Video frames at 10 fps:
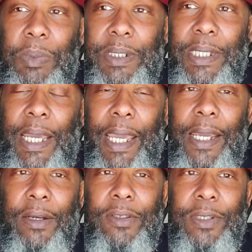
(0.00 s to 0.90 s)
but the
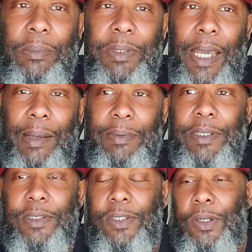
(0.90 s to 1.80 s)
anger sometimes
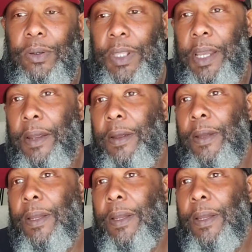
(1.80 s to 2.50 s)
is still there,